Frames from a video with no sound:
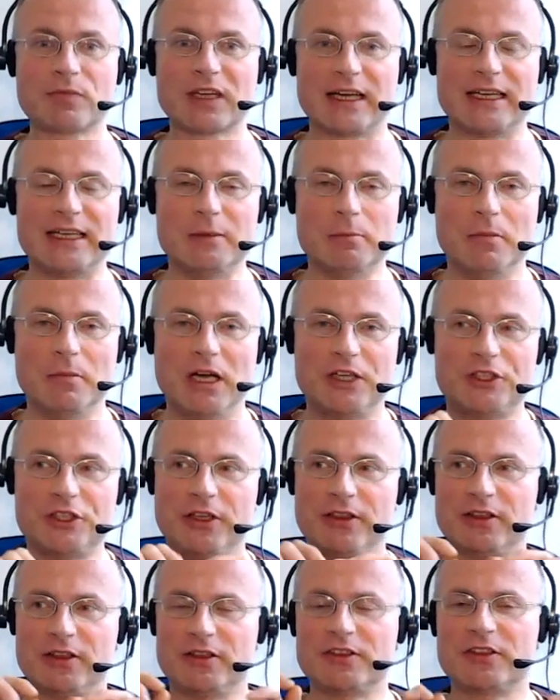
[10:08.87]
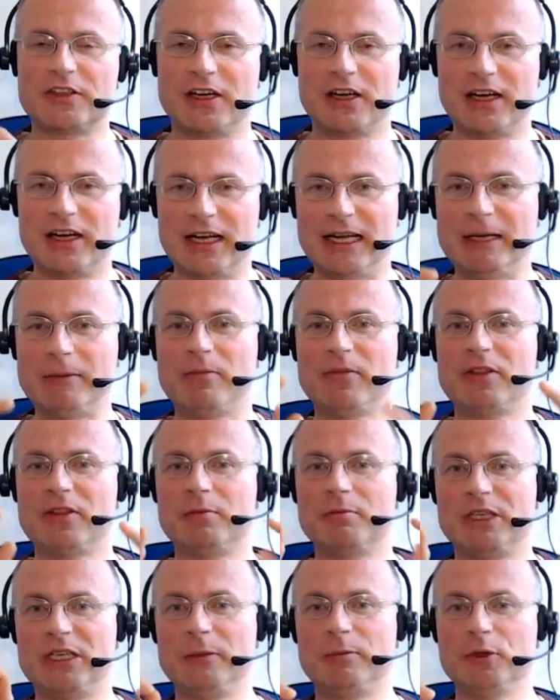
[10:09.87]
he measured the time the
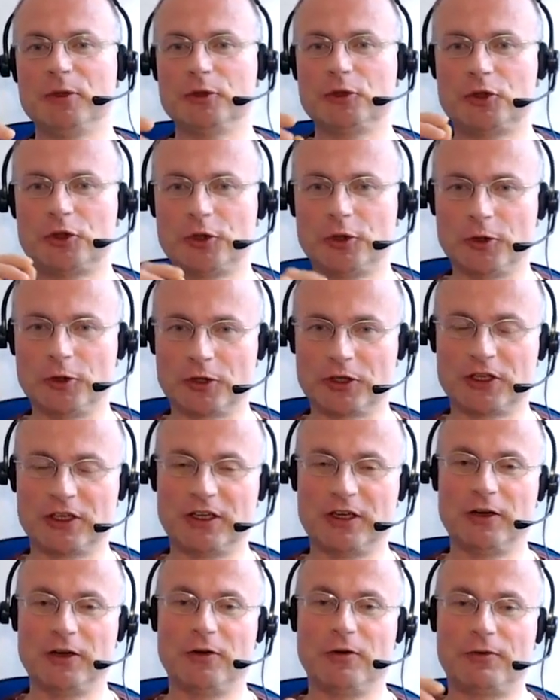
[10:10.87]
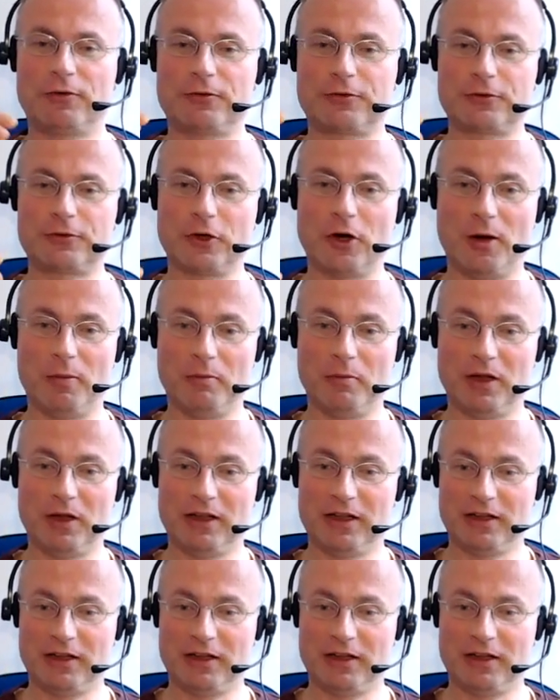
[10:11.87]
people took from